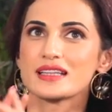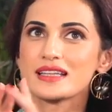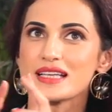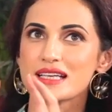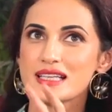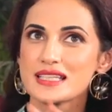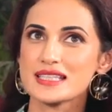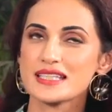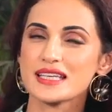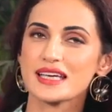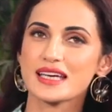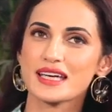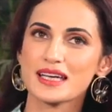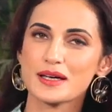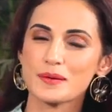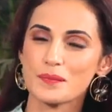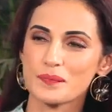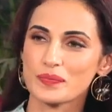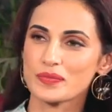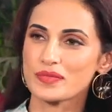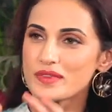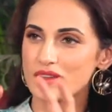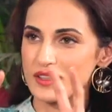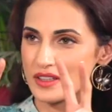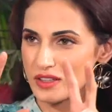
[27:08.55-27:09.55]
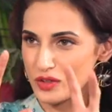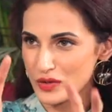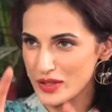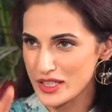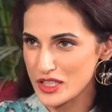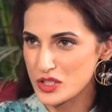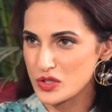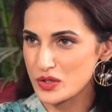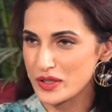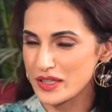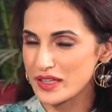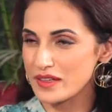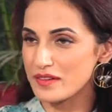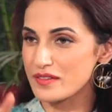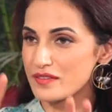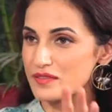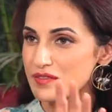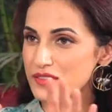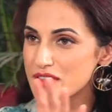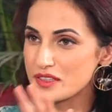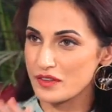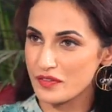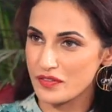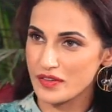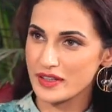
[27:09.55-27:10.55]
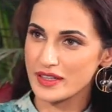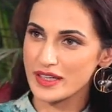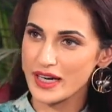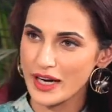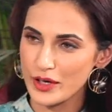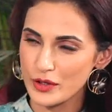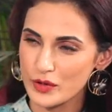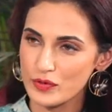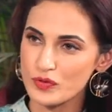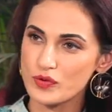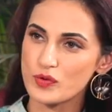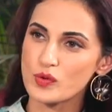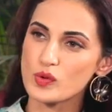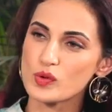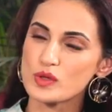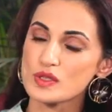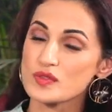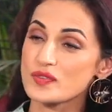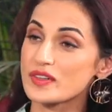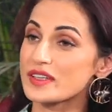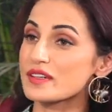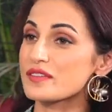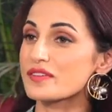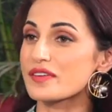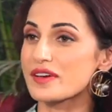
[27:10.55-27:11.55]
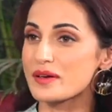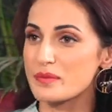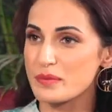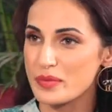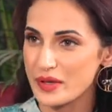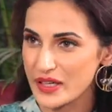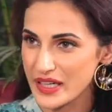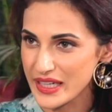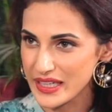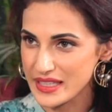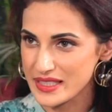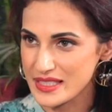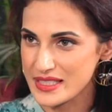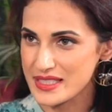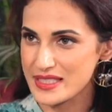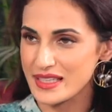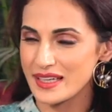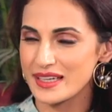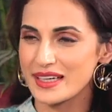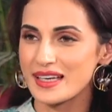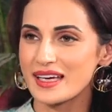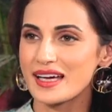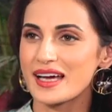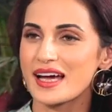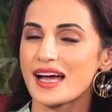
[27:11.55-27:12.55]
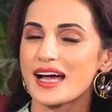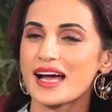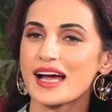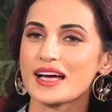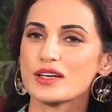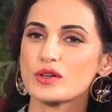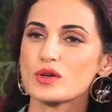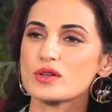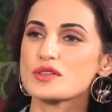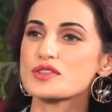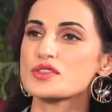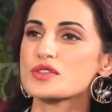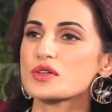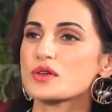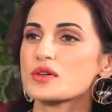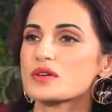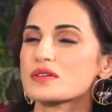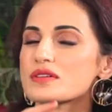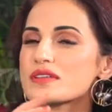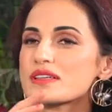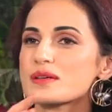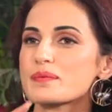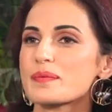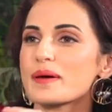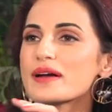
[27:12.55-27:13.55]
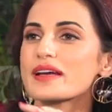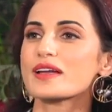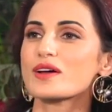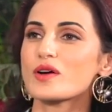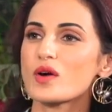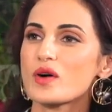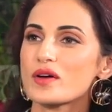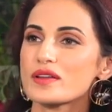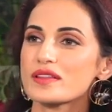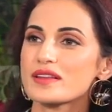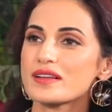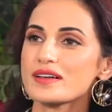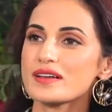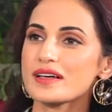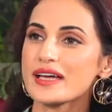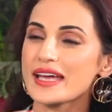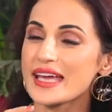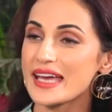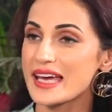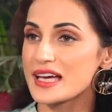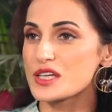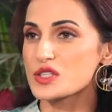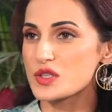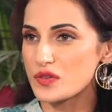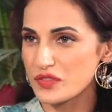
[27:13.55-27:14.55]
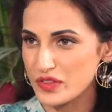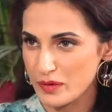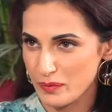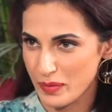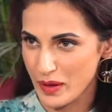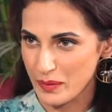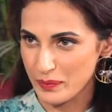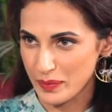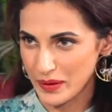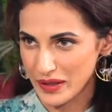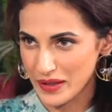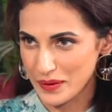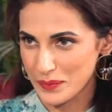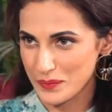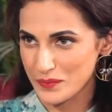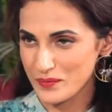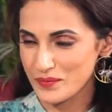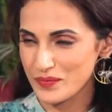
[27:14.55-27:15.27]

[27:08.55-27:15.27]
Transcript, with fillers: they say you need to give different kind of foods for different breeds and also depending on the age of the puppy.